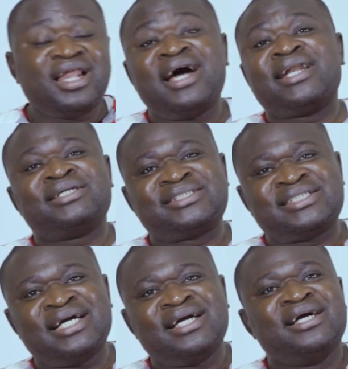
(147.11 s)
And I'll
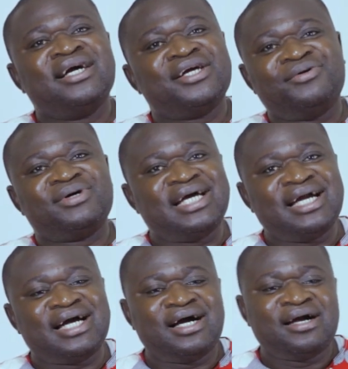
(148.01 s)
say, You're
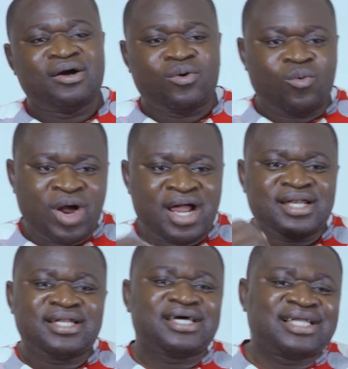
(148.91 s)
there.
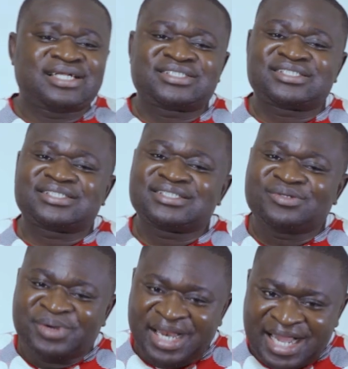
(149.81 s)
One that
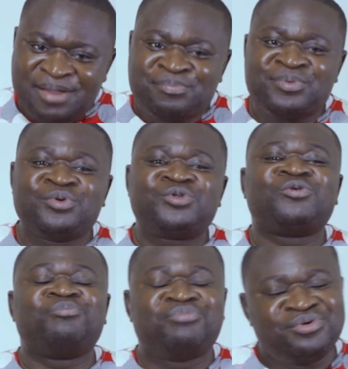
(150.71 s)
will help you to
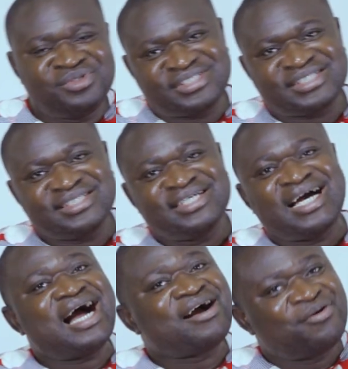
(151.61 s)
build
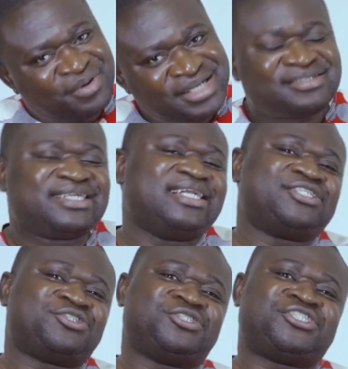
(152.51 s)
a great
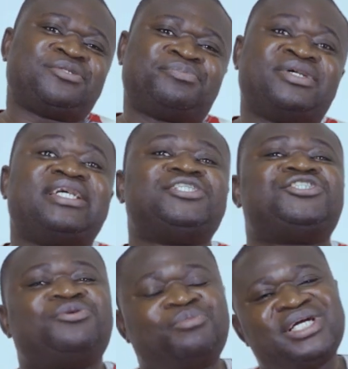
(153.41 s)
relationship is
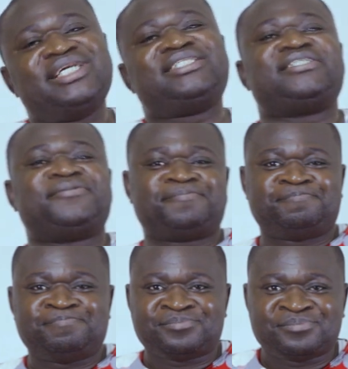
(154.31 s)
humility.
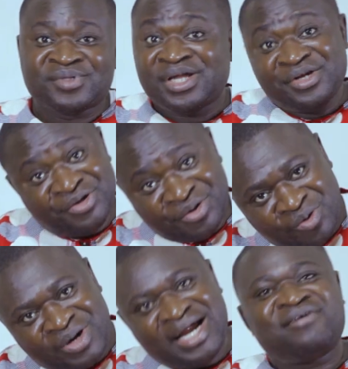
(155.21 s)
Do
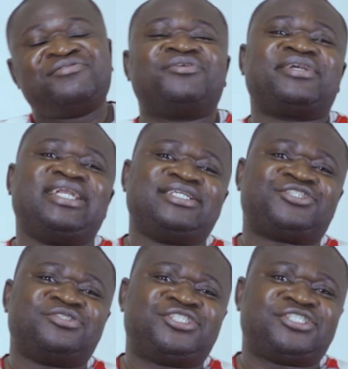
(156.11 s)
you love your
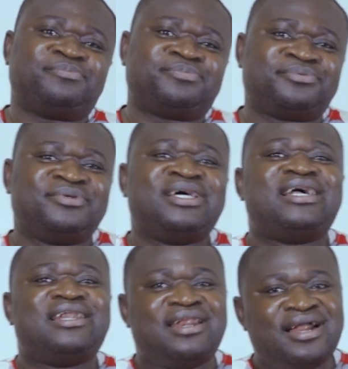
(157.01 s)
relationship?
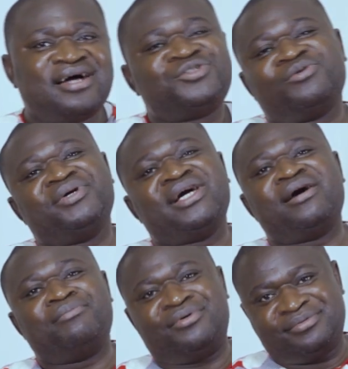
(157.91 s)
Learn to be
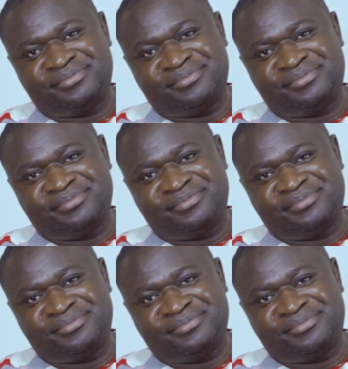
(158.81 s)
humble.